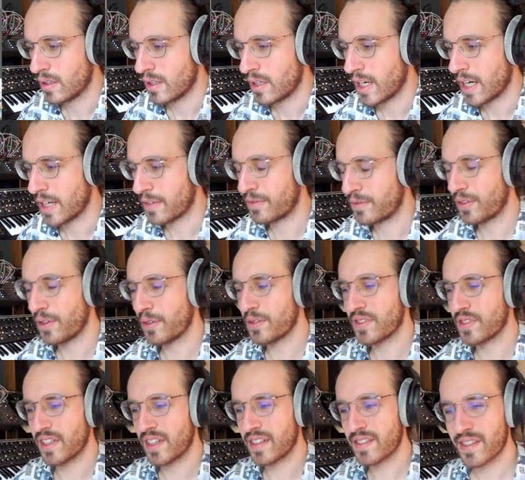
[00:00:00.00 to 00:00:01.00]
I froze
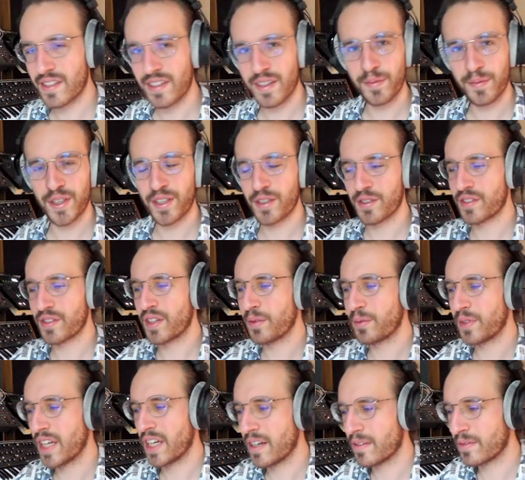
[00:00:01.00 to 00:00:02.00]
it instantly because here
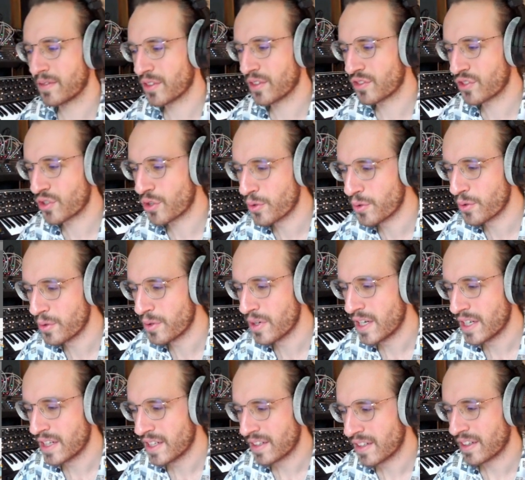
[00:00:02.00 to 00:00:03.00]
we have the two
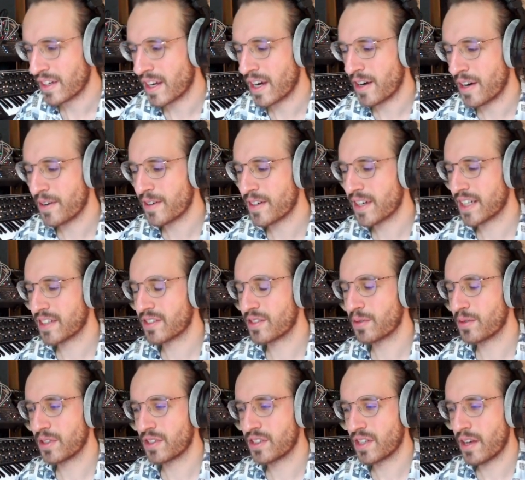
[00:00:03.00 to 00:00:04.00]
now next to
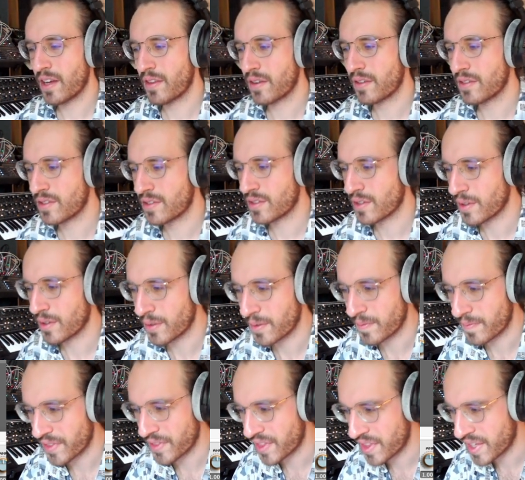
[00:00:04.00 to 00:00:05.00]
each other. So
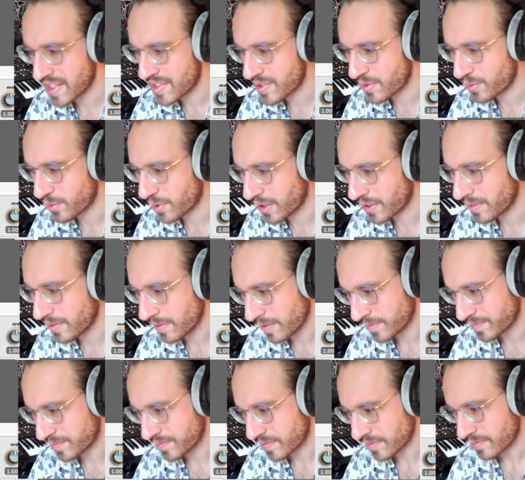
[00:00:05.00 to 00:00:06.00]
this one
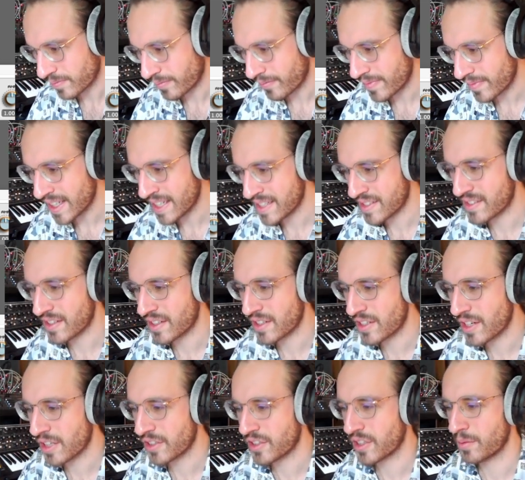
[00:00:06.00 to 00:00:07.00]
is the
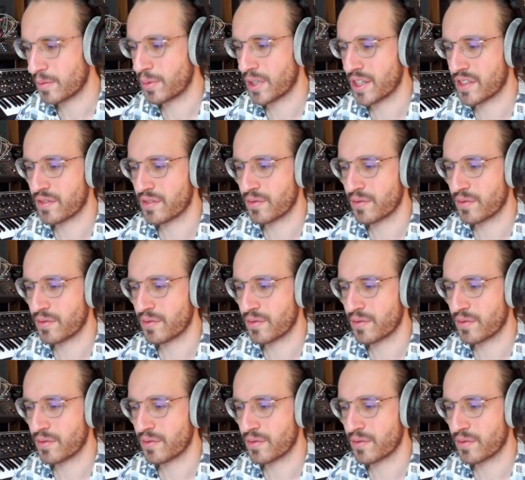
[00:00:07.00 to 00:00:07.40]
not compressed